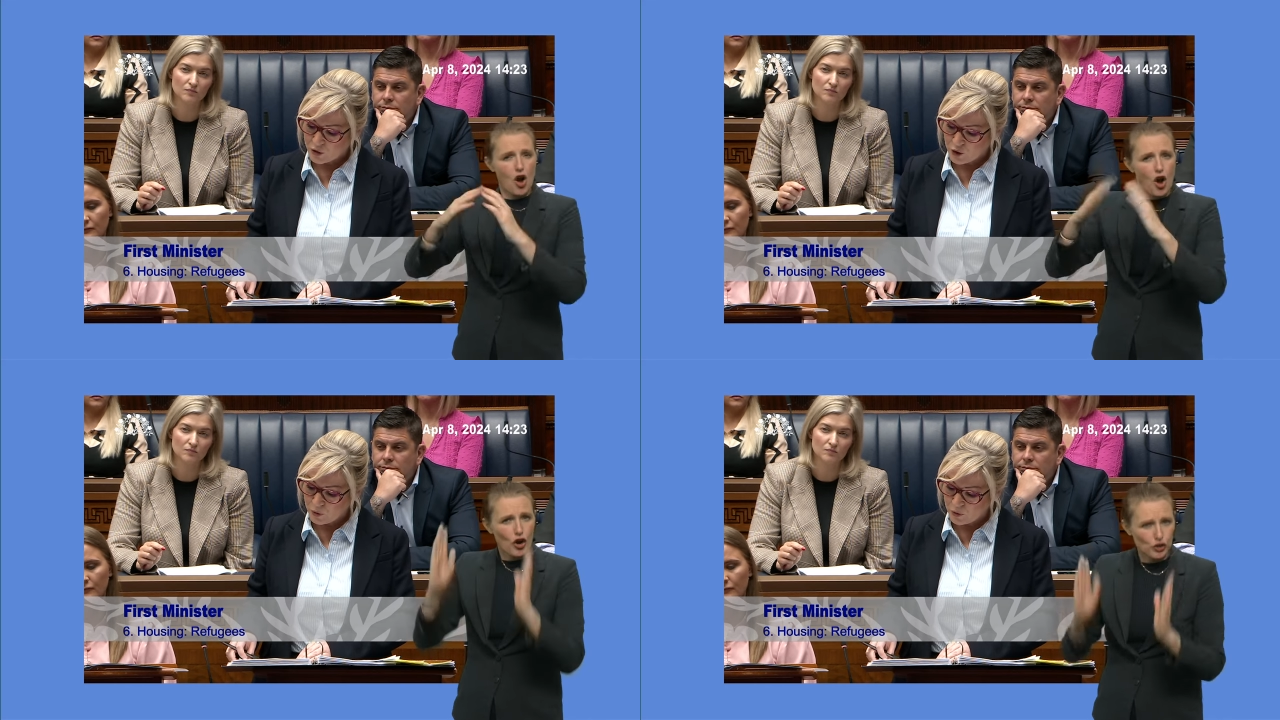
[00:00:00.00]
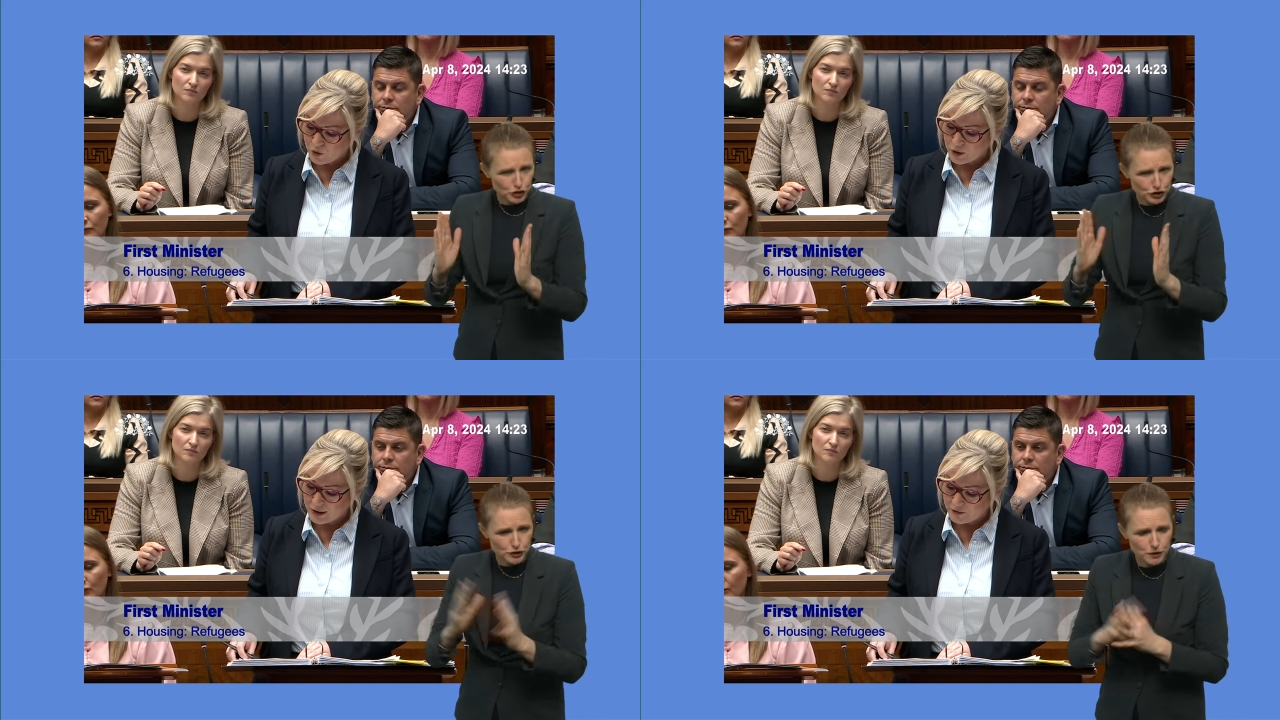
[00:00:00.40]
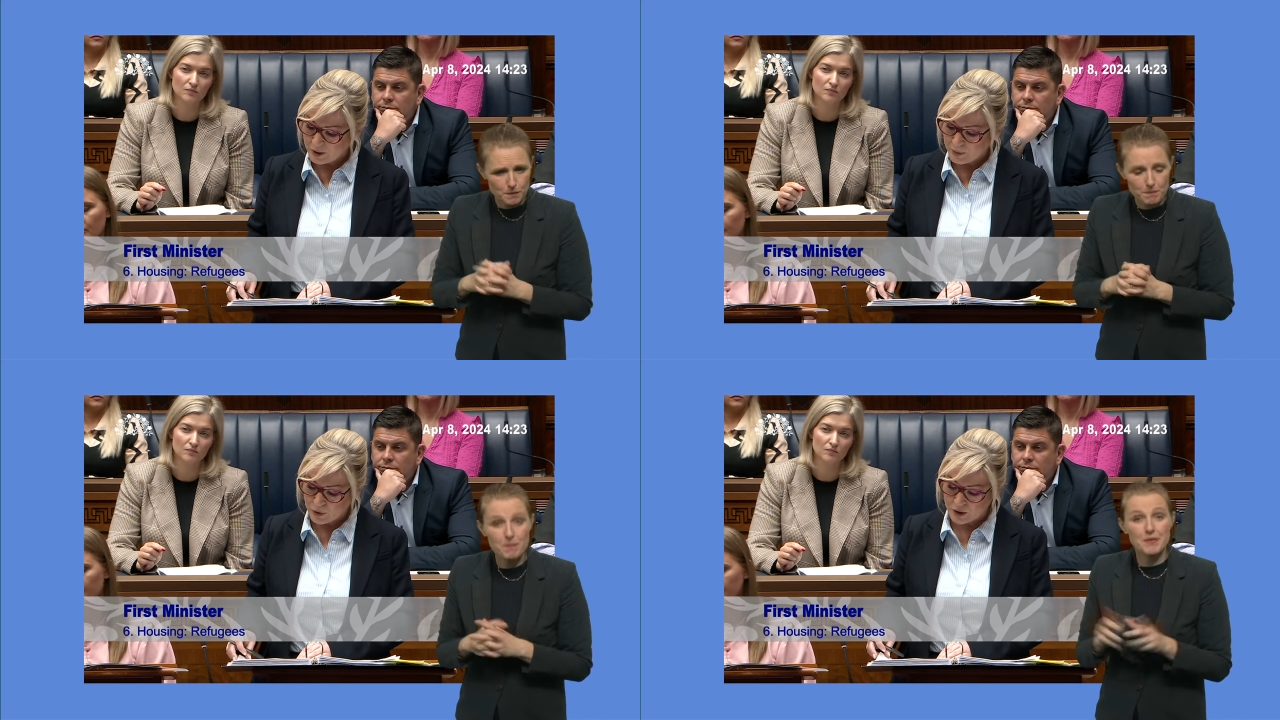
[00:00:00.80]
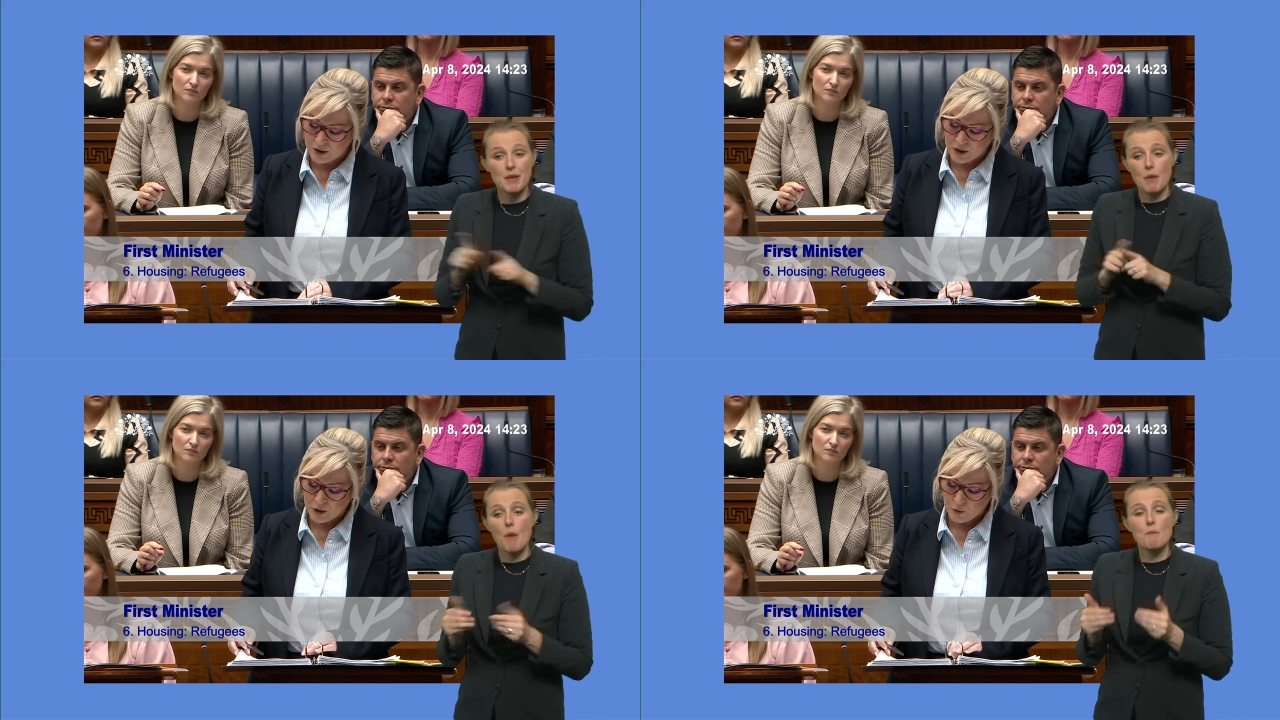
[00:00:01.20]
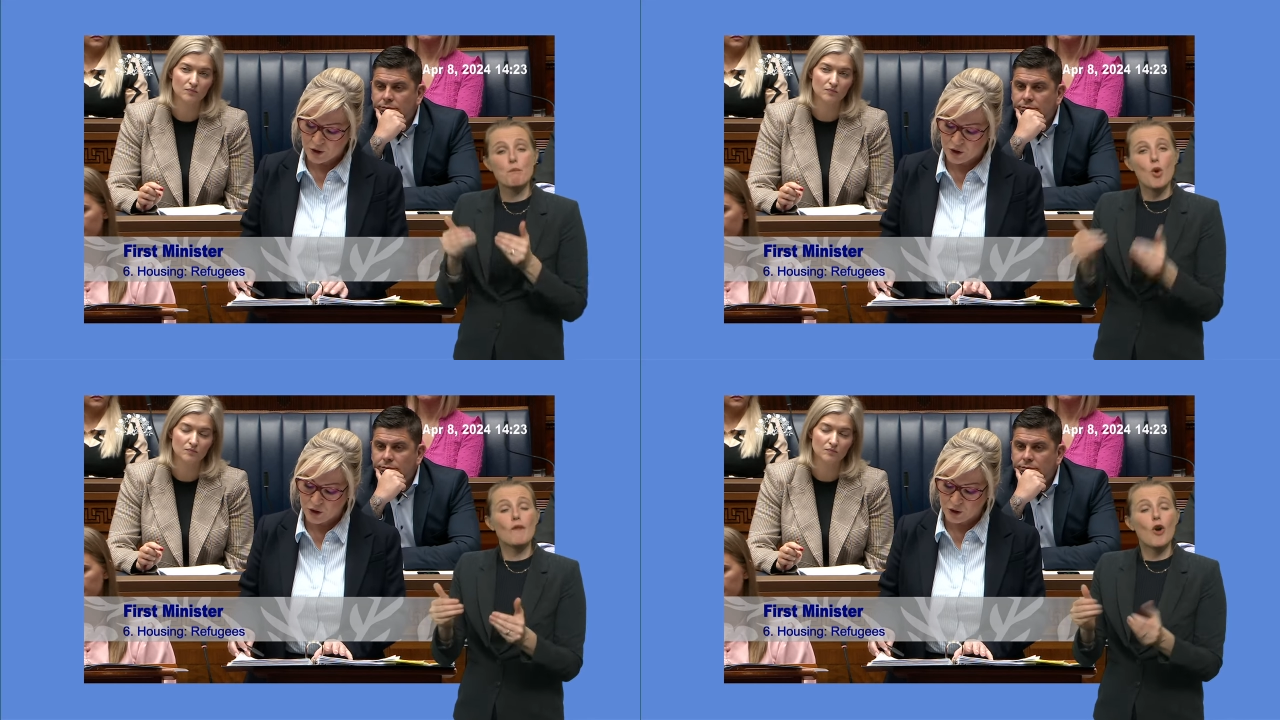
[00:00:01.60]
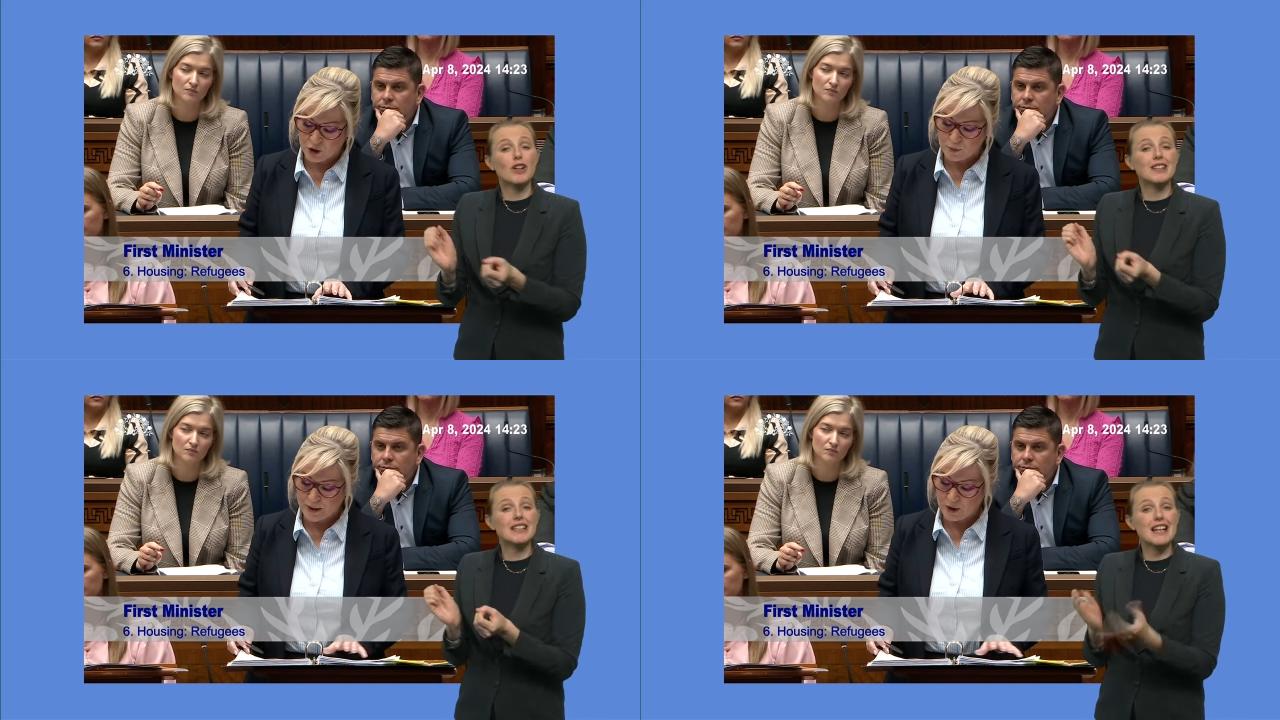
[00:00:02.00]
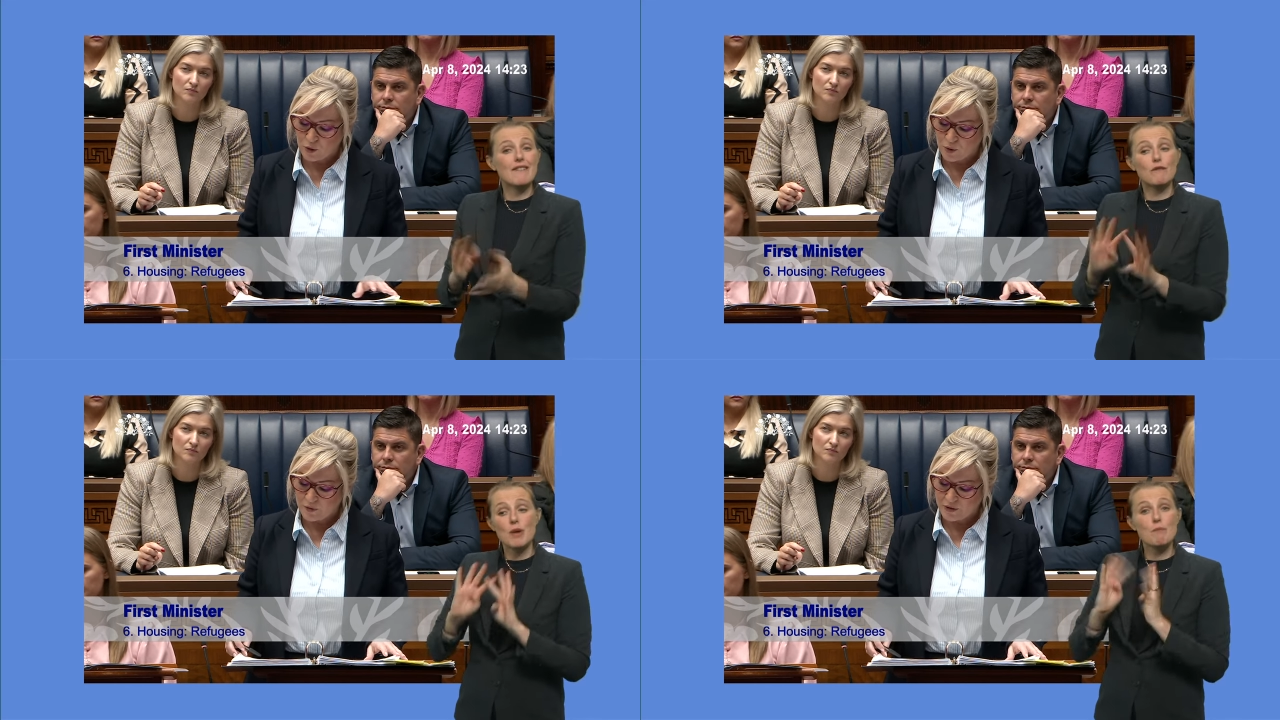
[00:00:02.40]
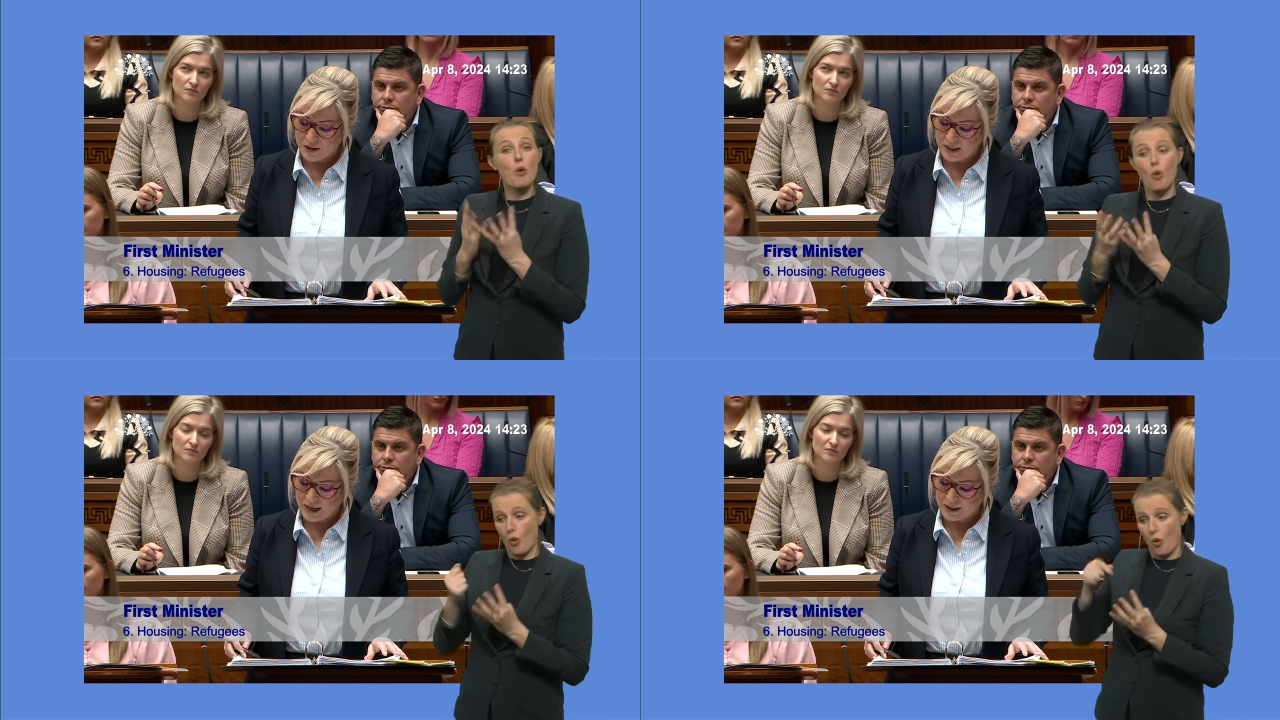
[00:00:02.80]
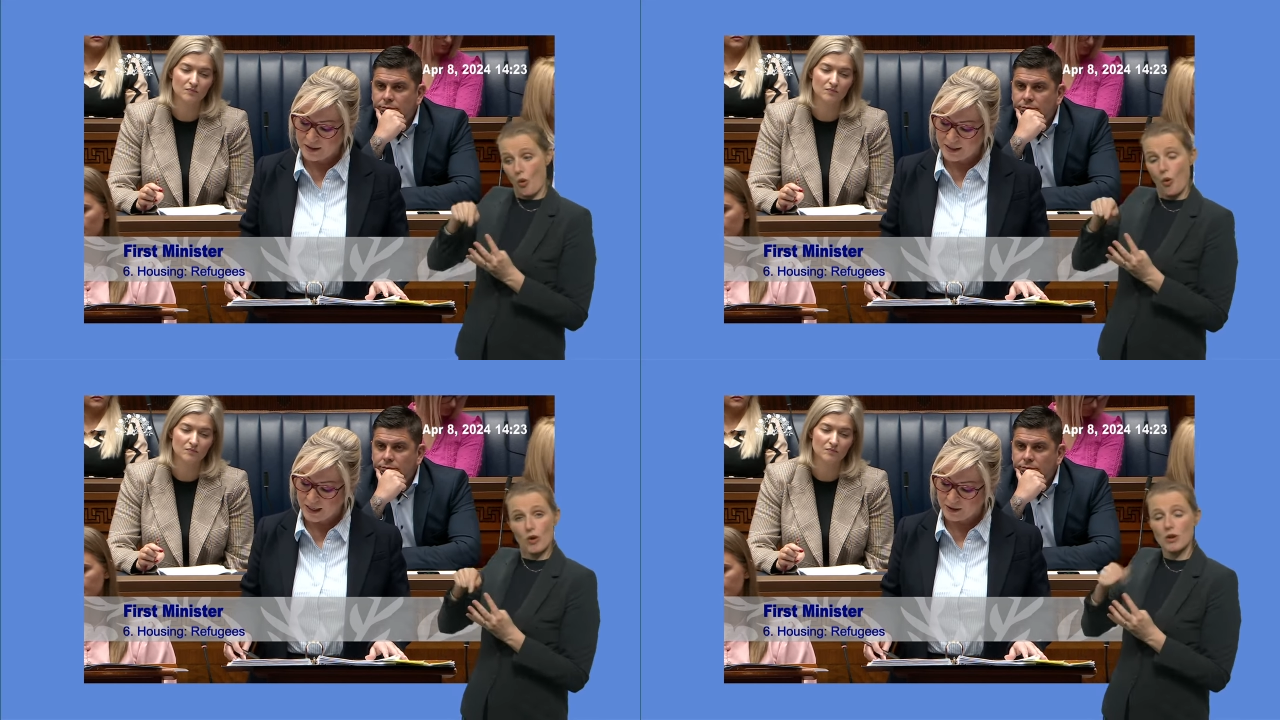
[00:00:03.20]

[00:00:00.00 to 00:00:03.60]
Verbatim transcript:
Speaker 1: the Move On Delivery Board, which is chaired by Home Office and is attended